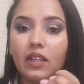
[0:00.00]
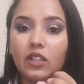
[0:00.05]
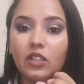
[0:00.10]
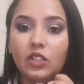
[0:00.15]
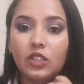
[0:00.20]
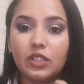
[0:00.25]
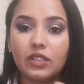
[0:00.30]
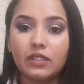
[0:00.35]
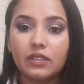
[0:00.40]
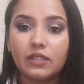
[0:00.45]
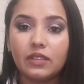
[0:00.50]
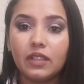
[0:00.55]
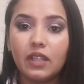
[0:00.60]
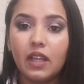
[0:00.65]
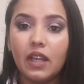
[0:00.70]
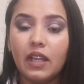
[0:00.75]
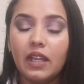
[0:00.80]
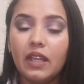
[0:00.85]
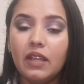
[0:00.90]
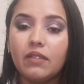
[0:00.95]
it
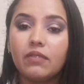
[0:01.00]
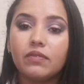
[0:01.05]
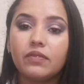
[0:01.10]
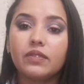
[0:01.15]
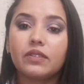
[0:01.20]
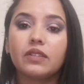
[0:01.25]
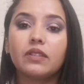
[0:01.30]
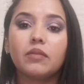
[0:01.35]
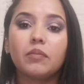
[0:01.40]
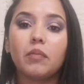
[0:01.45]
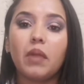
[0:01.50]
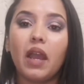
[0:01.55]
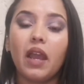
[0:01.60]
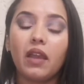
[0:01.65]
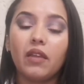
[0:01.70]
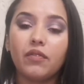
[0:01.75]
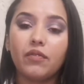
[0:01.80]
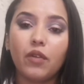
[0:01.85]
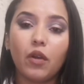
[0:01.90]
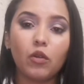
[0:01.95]
just leaves
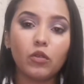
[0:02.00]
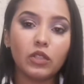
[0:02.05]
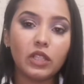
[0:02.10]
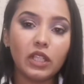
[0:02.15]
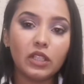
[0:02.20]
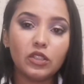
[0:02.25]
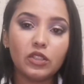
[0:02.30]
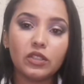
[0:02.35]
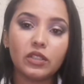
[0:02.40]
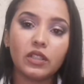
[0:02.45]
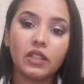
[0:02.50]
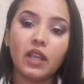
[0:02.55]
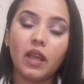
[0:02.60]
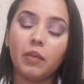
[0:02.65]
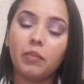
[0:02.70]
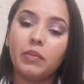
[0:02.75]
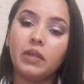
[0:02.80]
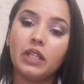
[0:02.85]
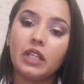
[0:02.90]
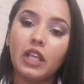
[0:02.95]
my foundation
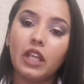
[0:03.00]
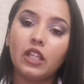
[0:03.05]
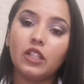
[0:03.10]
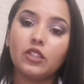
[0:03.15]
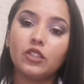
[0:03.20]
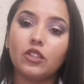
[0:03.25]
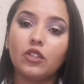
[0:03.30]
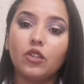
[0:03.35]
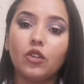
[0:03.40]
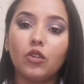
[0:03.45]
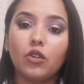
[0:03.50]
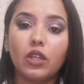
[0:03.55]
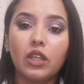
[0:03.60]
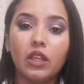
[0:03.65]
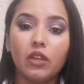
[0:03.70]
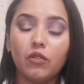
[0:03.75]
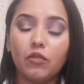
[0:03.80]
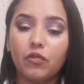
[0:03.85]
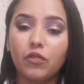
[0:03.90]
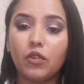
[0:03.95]
application
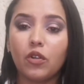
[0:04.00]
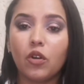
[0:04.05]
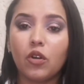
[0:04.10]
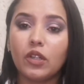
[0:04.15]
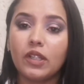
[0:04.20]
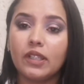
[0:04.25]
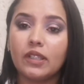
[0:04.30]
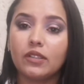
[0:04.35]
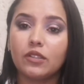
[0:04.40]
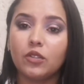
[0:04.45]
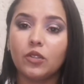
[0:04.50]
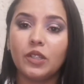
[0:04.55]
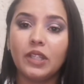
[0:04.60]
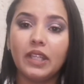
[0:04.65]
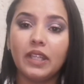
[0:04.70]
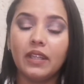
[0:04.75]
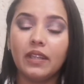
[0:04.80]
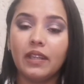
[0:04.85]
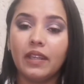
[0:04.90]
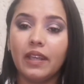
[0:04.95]
looking flawless,
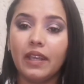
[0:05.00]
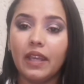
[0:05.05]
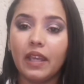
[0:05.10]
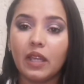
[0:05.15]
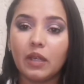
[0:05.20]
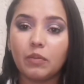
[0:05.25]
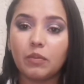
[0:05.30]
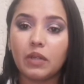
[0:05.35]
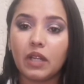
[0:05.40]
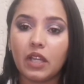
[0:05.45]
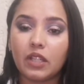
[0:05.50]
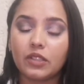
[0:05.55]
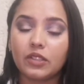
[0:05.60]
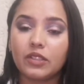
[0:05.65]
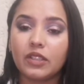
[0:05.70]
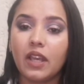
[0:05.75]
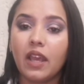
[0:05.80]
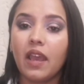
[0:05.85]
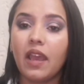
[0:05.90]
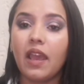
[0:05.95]
looking
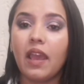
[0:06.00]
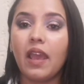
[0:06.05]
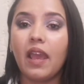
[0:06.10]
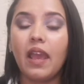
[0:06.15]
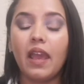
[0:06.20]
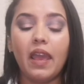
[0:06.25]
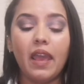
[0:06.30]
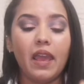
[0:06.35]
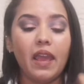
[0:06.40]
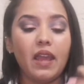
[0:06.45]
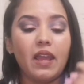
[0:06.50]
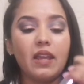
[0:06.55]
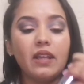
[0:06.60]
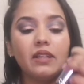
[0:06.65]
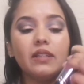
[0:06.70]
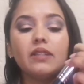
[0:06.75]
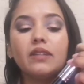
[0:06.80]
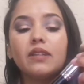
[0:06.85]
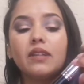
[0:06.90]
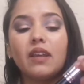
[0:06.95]
airbrushed.
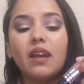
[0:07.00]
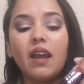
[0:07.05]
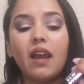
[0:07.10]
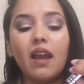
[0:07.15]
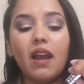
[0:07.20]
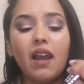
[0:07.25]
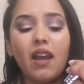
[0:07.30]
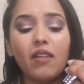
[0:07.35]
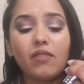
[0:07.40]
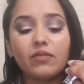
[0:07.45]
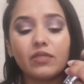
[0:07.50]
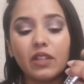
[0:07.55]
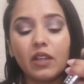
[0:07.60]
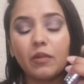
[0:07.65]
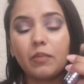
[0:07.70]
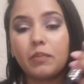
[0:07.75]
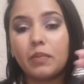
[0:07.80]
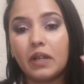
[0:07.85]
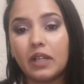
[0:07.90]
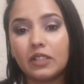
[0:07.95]
And
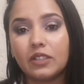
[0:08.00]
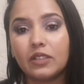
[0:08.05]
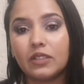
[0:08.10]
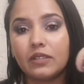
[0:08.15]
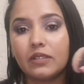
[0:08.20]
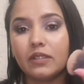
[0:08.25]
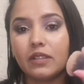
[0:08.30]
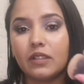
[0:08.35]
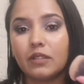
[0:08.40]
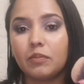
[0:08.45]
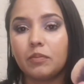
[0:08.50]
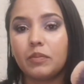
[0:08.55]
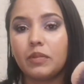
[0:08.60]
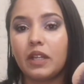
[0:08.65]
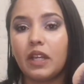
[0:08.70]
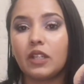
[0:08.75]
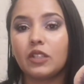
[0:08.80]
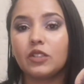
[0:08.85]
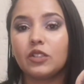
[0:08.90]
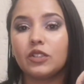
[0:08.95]
after I purchased this
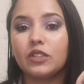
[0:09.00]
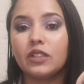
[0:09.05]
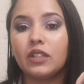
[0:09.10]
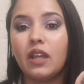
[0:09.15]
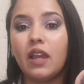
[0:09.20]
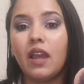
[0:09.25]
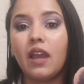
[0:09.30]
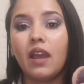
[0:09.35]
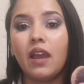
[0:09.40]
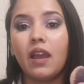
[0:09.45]
brush,